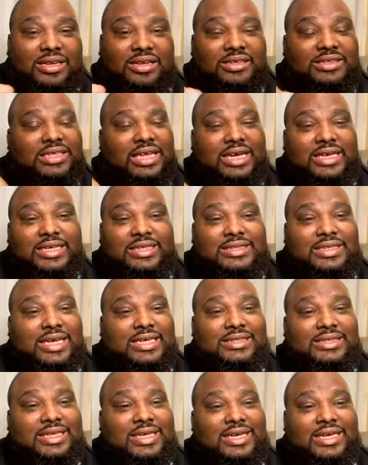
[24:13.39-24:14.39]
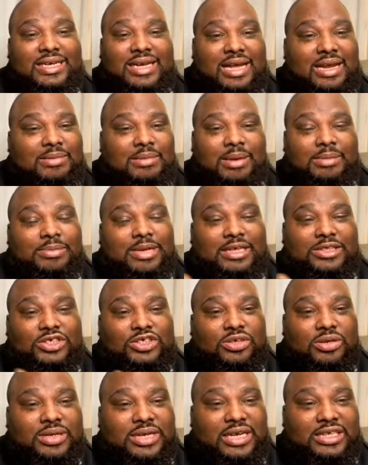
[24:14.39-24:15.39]
he's a young one,
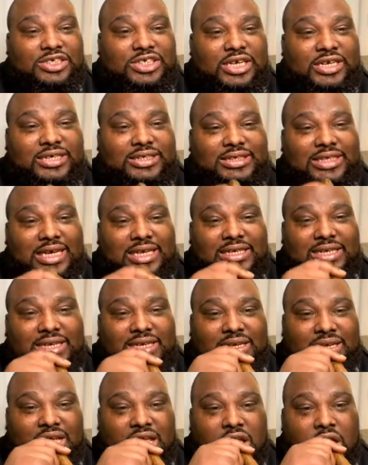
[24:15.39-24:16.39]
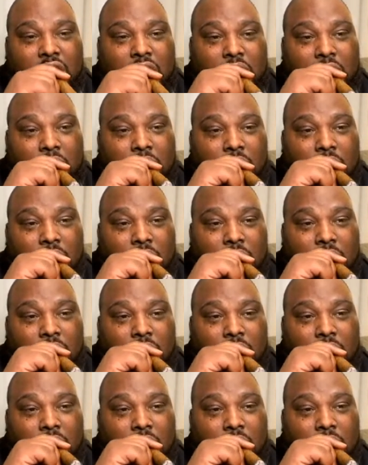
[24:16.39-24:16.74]
man. I mean, he looks.